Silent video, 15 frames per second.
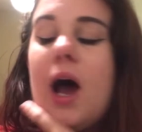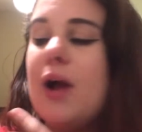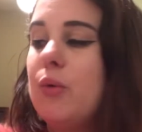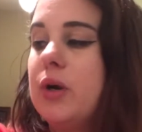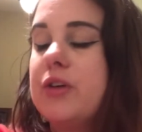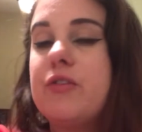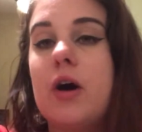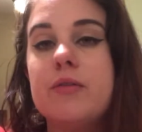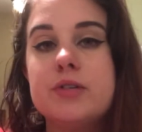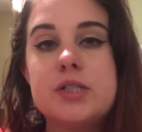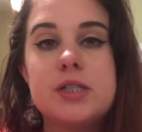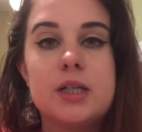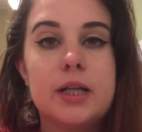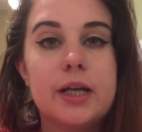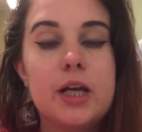I would have
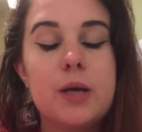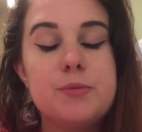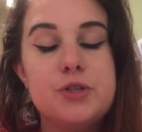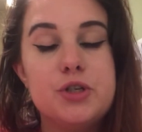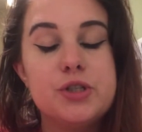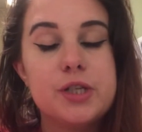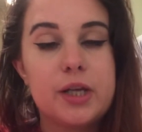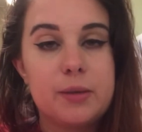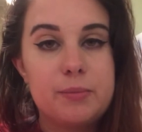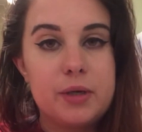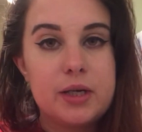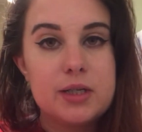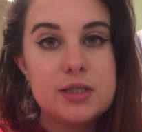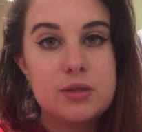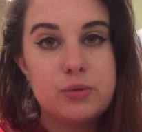obviously like kept using it
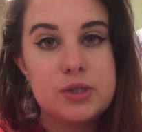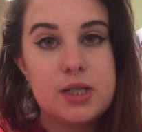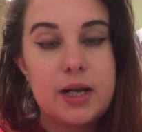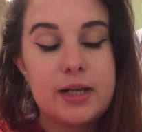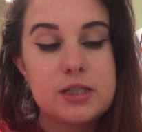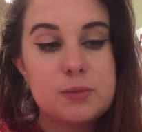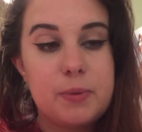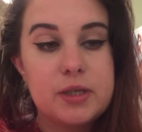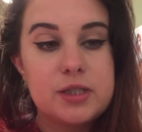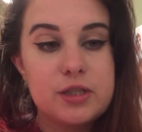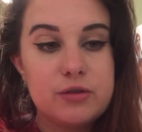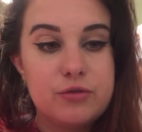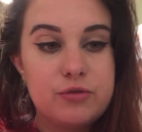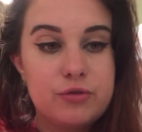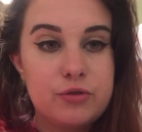because it was an expensive,